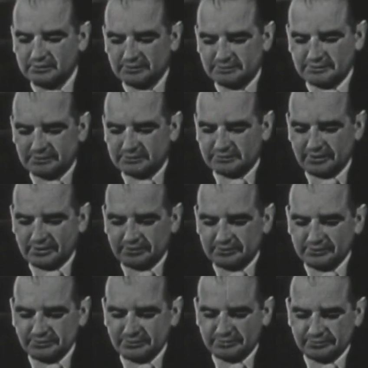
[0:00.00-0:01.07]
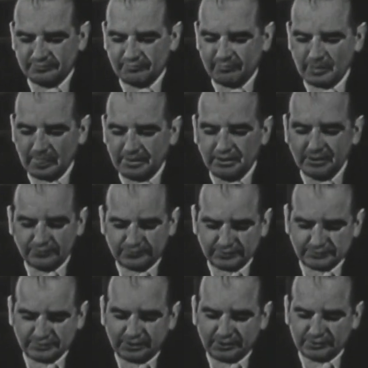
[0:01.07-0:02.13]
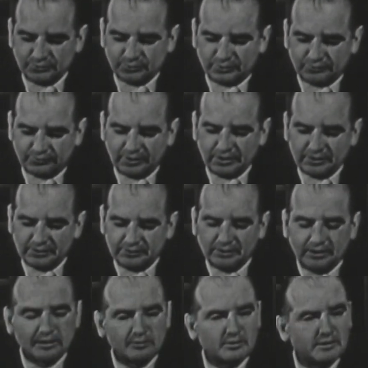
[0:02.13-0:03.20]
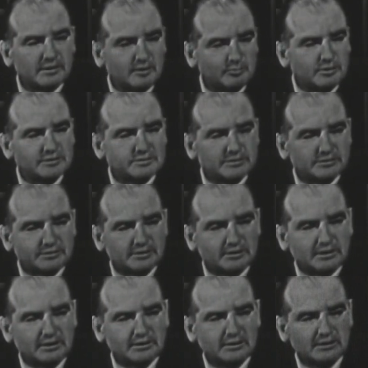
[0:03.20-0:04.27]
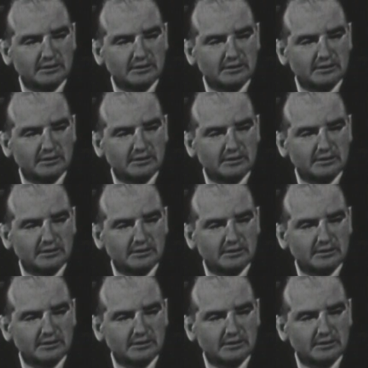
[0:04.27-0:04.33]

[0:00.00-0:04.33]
six senators if the senators were frank in telling whether they had prejudice or not.